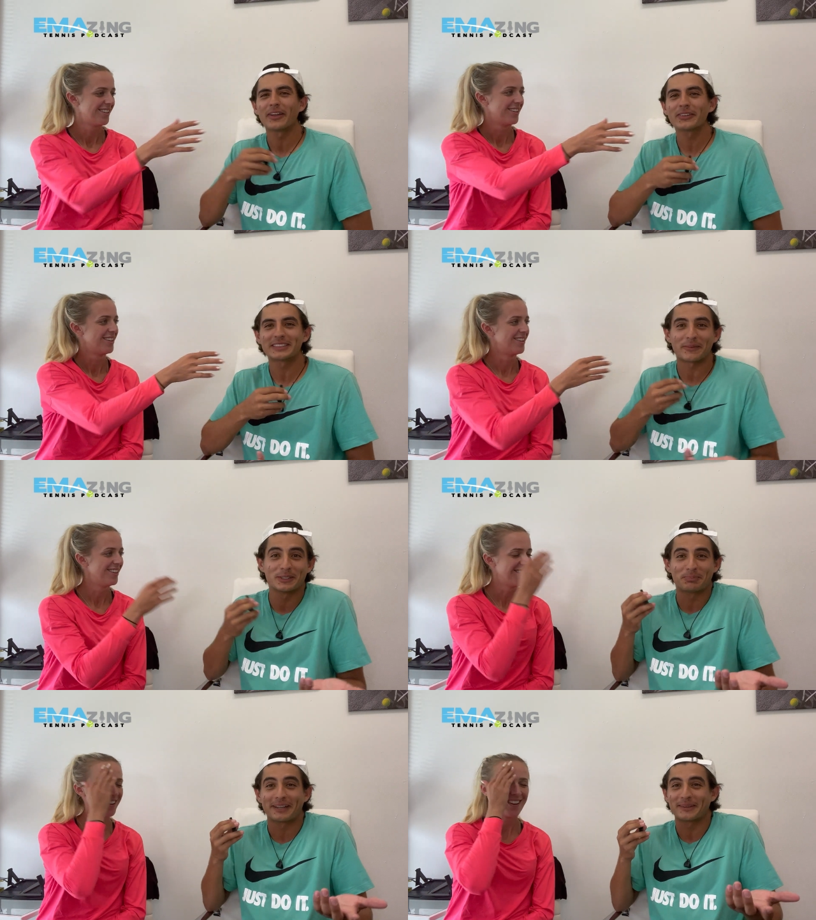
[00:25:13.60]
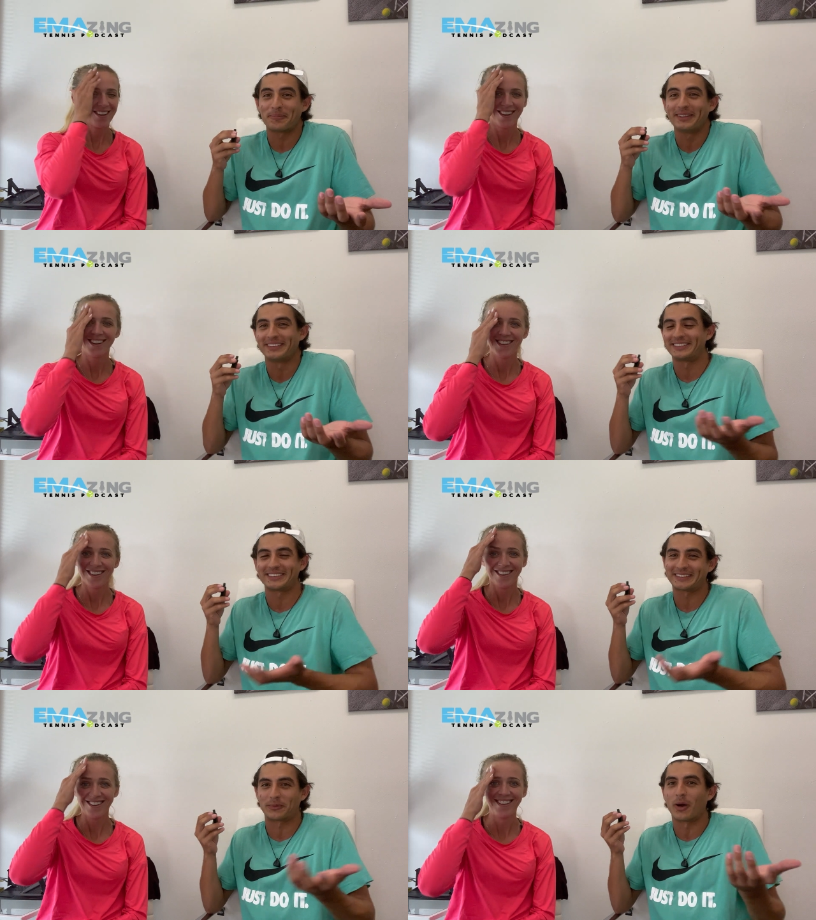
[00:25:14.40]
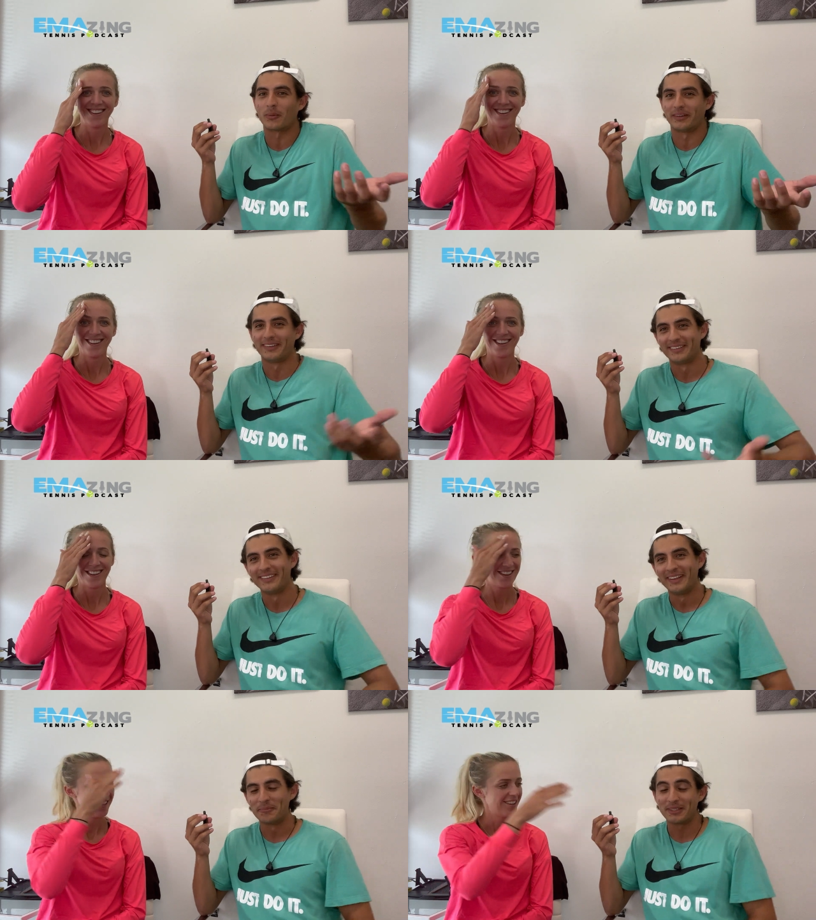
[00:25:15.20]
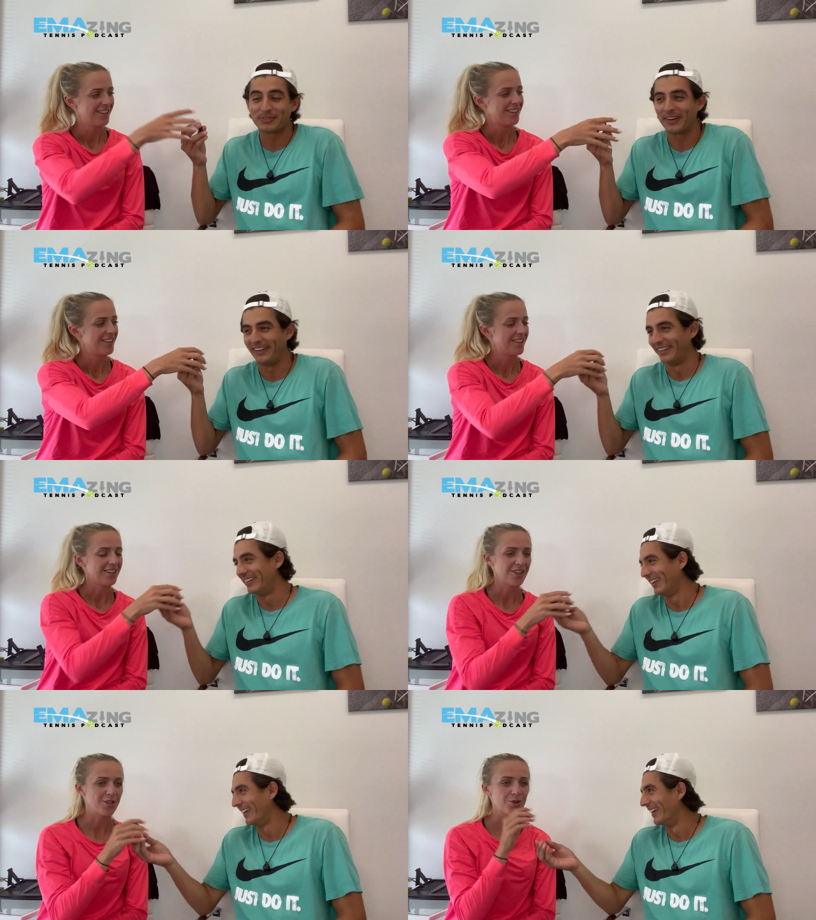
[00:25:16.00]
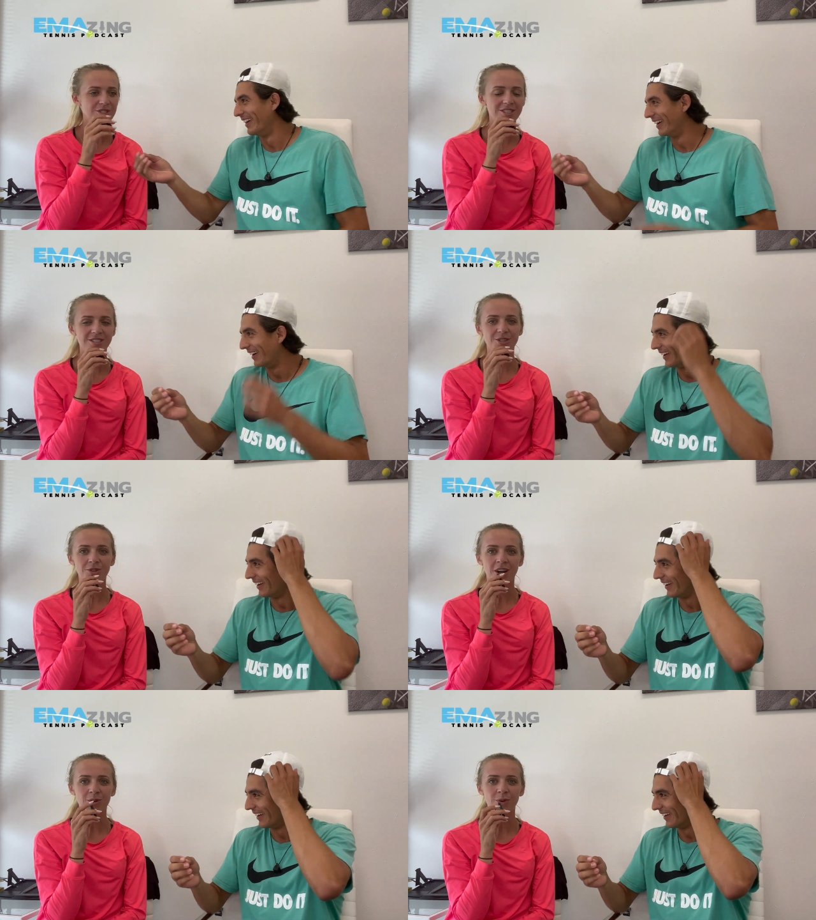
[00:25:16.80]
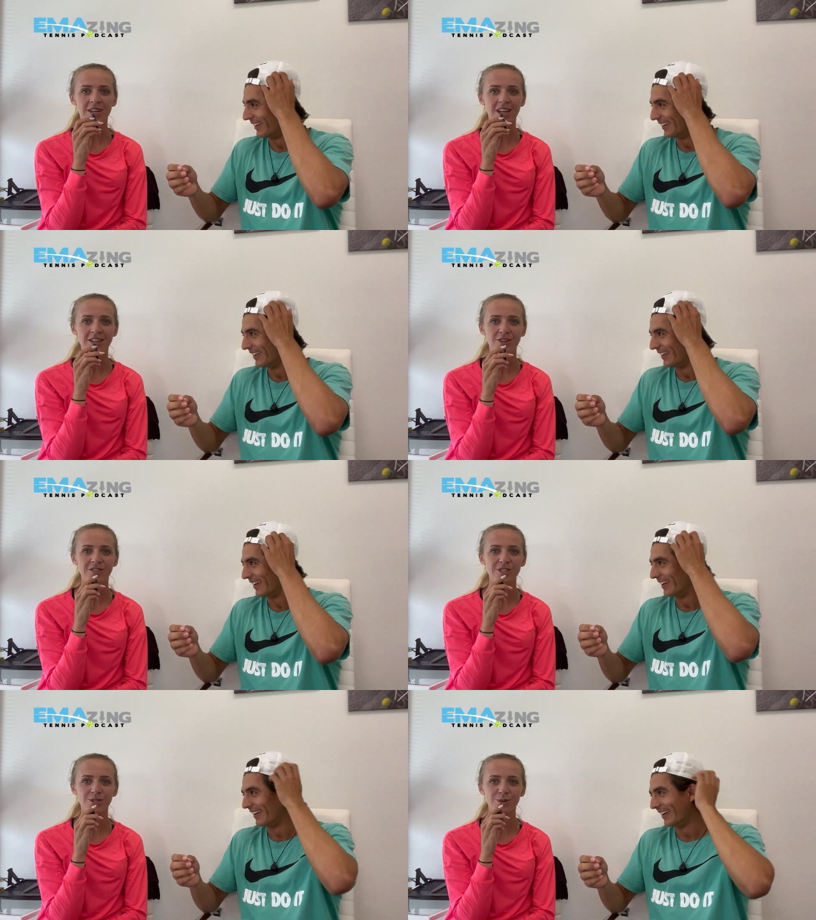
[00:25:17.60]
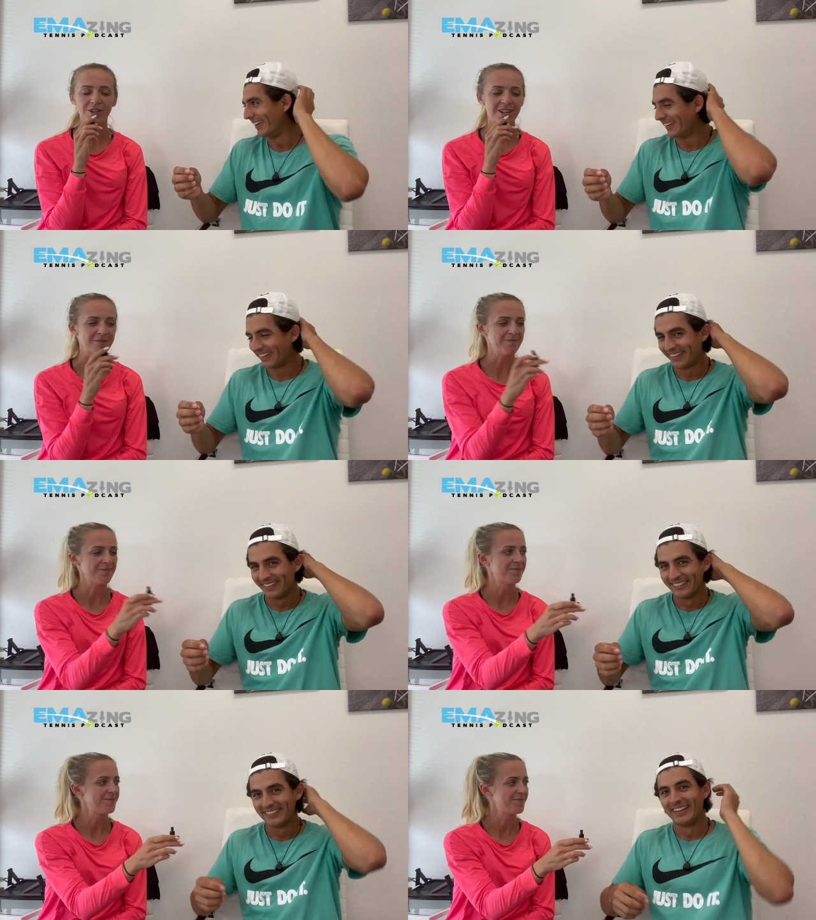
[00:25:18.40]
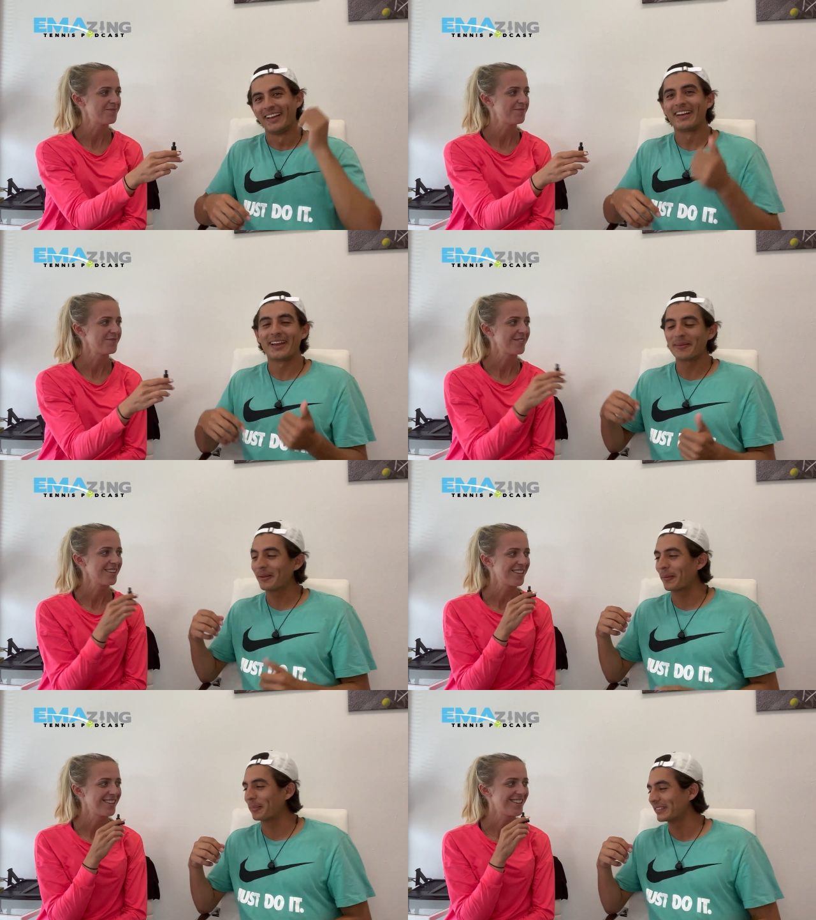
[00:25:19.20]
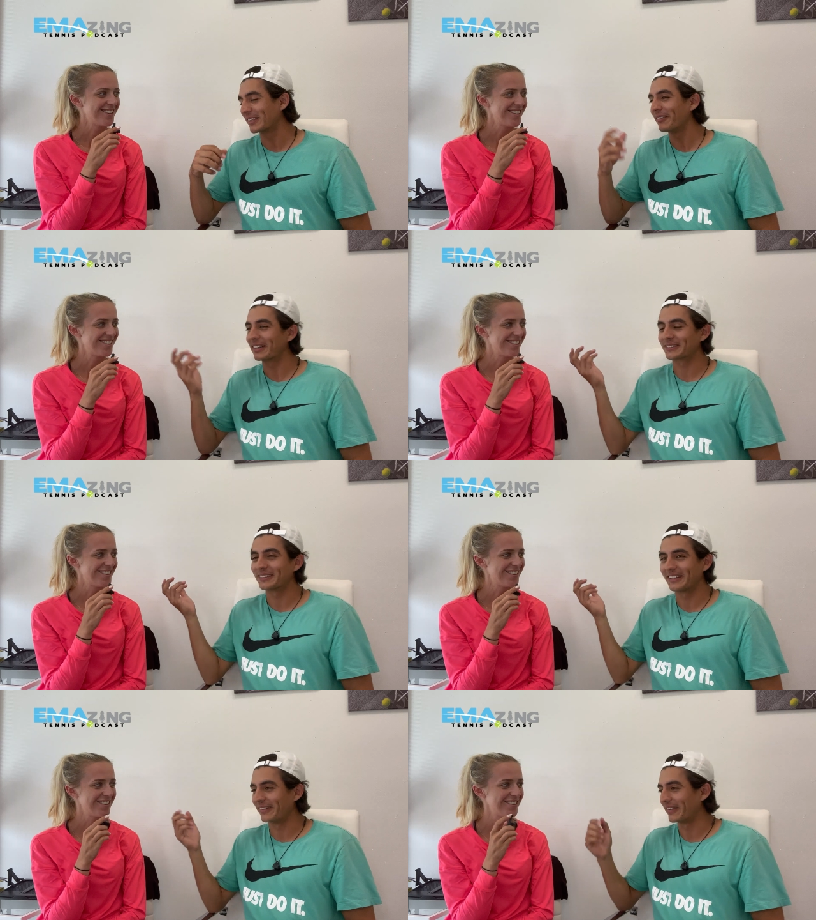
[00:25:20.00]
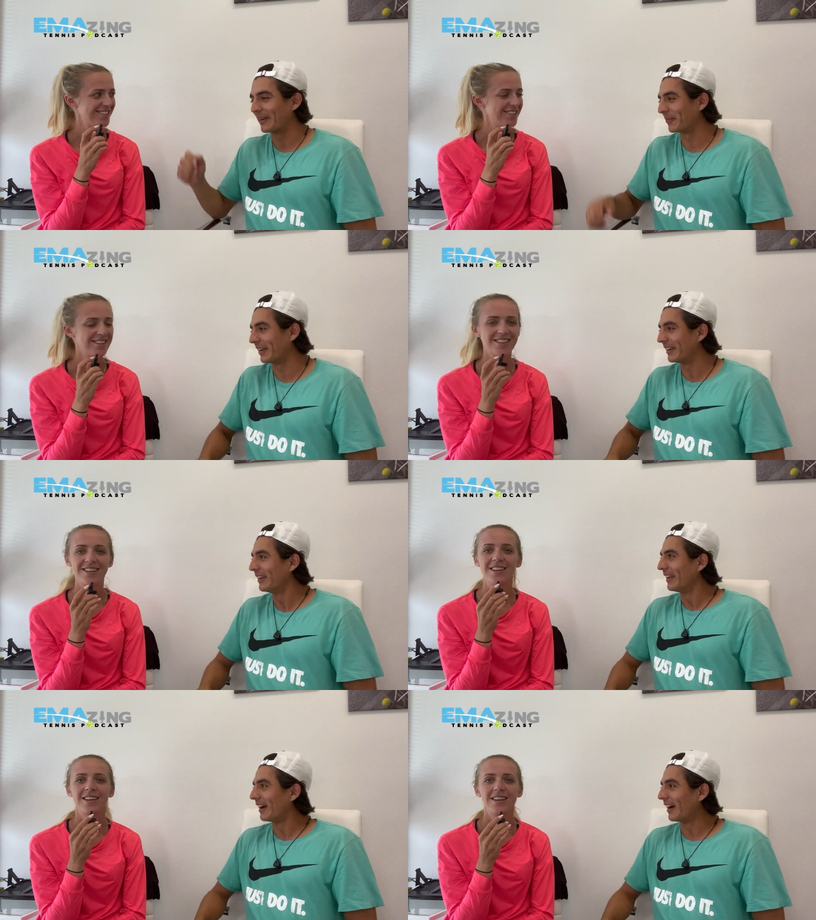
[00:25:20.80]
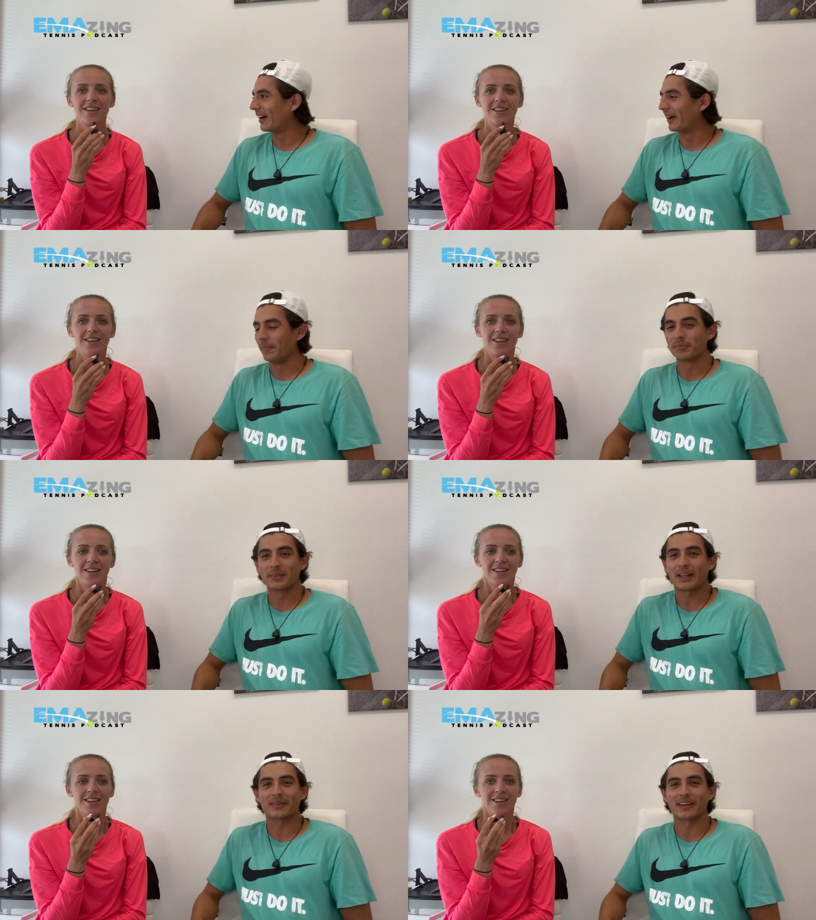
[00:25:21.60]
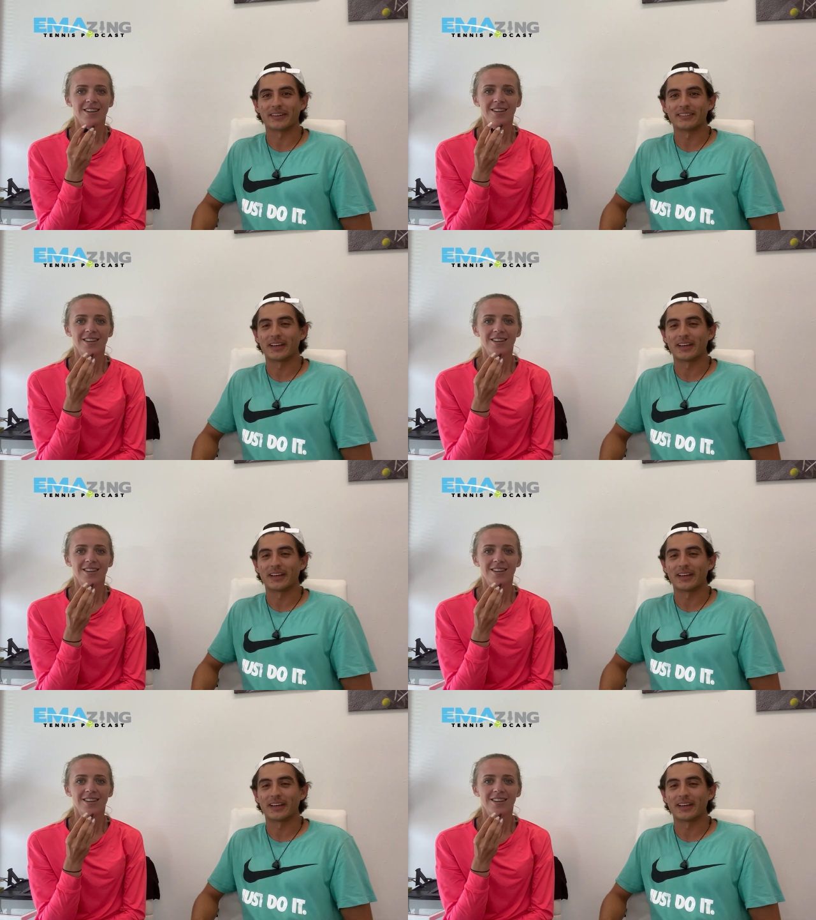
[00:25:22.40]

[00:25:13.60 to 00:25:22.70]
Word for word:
Speaker 1: I understand. I respect opinions. It's just the wrong one. But it's fine.
Speaker 2: Yours is the wrong one. End of the story.
Speaker 1: Everybody that plays golf, actually, they know that I'm right. Um, but I don't care.